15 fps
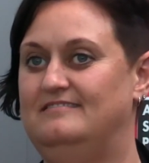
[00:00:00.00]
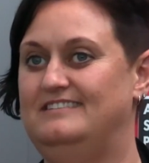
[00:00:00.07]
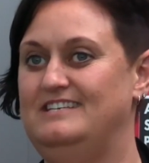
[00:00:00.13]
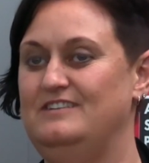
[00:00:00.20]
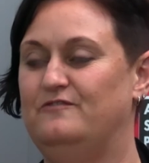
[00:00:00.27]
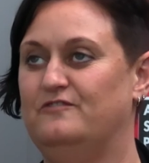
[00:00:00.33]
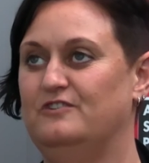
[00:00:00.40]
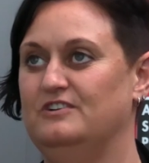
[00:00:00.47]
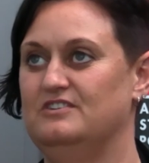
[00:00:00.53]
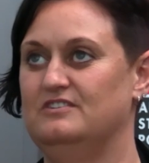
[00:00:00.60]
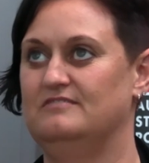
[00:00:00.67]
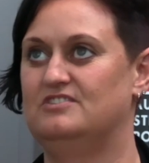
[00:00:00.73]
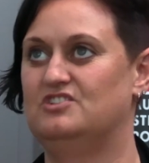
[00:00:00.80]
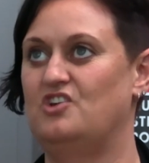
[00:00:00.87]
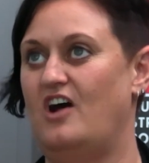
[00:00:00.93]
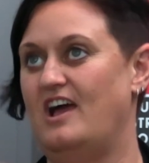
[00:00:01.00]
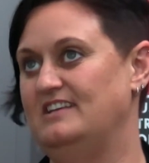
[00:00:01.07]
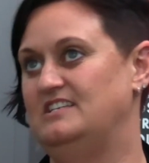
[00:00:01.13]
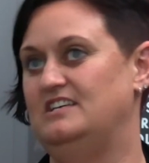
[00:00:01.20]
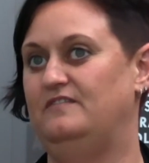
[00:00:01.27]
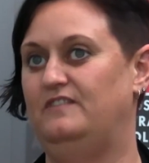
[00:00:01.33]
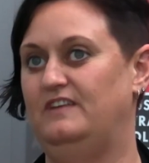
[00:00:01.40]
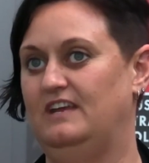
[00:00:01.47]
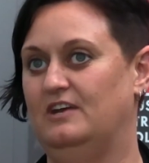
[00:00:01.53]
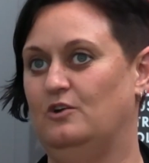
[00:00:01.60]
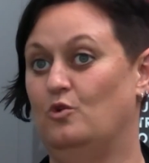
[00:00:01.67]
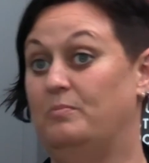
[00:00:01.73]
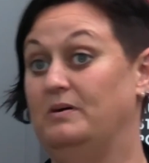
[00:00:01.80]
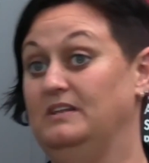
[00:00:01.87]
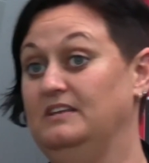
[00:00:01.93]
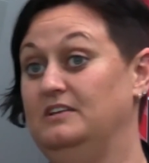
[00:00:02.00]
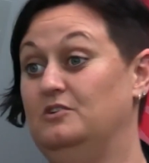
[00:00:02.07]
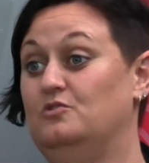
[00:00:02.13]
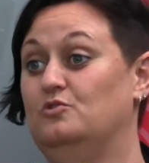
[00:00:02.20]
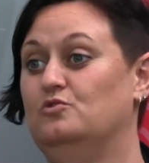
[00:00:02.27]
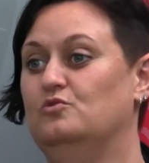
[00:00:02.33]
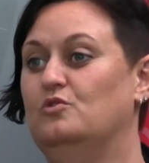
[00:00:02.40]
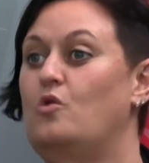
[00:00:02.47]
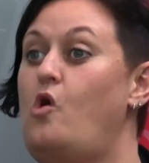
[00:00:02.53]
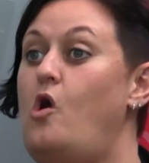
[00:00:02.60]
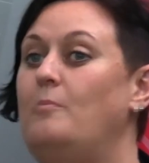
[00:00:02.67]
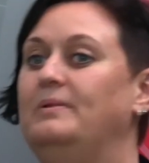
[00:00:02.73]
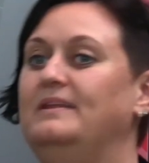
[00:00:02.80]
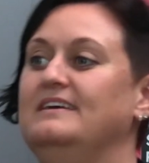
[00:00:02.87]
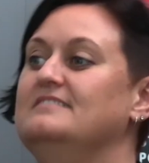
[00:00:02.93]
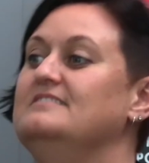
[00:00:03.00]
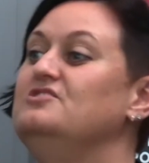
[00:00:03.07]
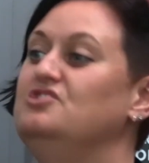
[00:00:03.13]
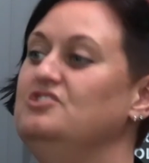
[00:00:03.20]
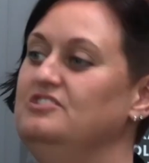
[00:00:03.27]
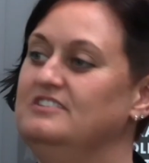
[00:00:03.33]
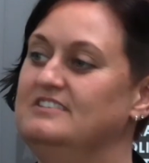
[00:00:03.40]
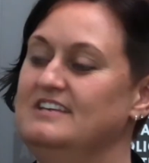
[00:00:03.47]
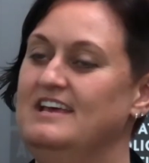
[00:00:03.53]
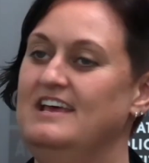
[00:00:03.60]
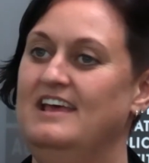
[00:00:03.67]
different scientific or political or complex issues.